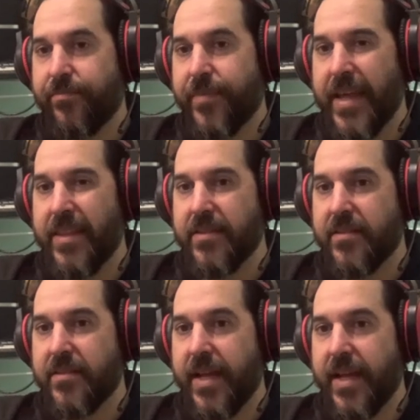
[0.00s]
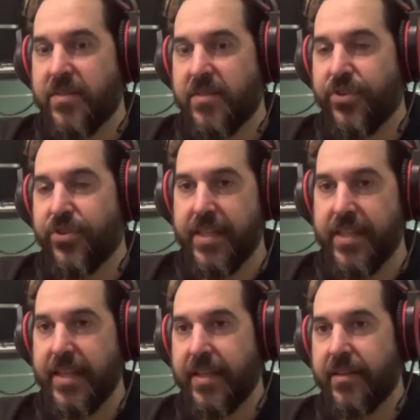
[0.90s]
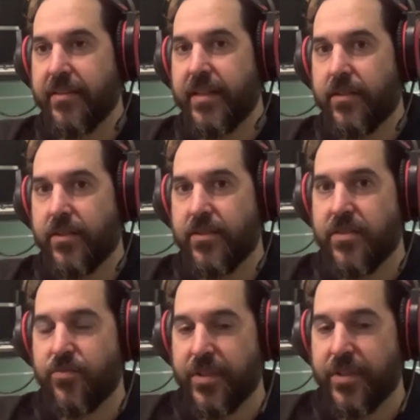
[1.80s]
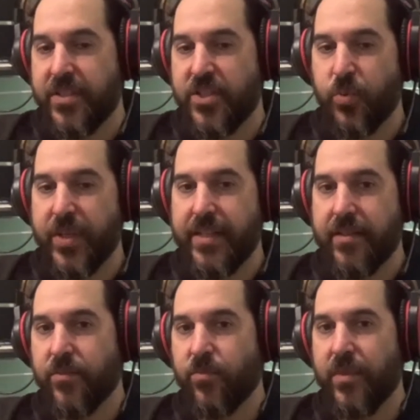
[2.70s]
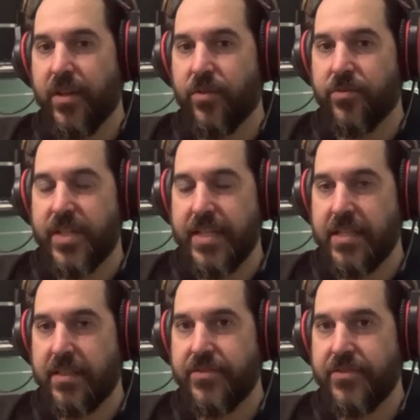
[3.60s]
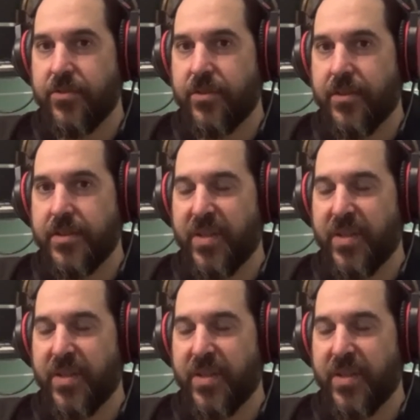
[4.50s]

make this nice pretty thing that looks really sweet and says he loves you and all that,